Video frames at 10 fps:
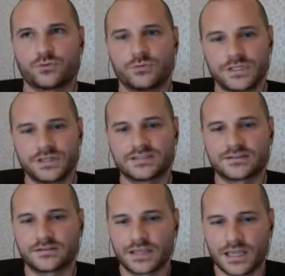would be that it's
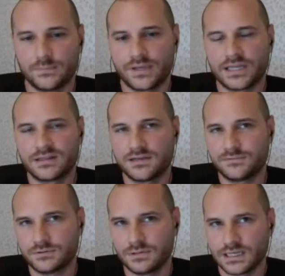on the campaign
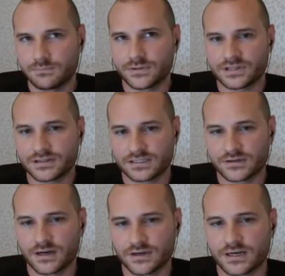level, but that they
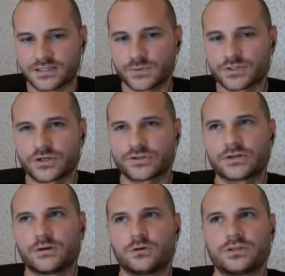talk to each other,
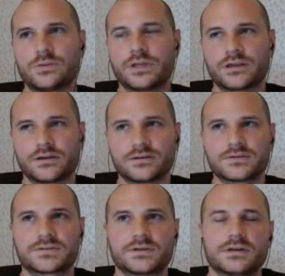only
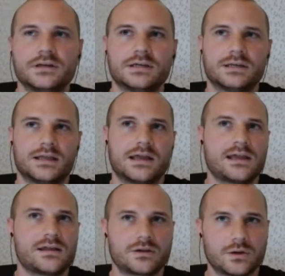because
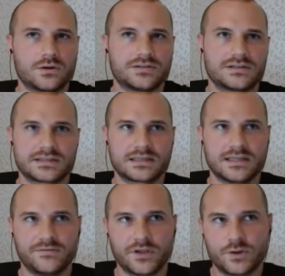Google doesn't
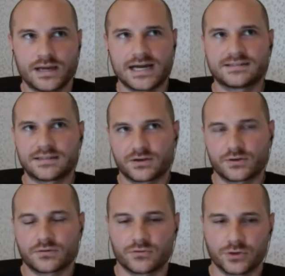give you asset
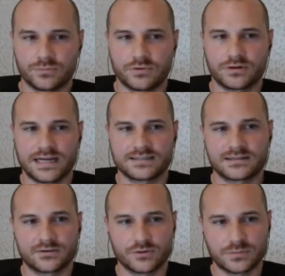group
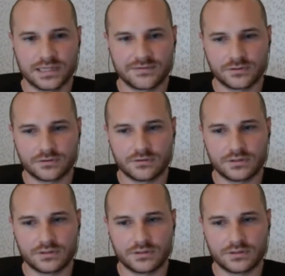level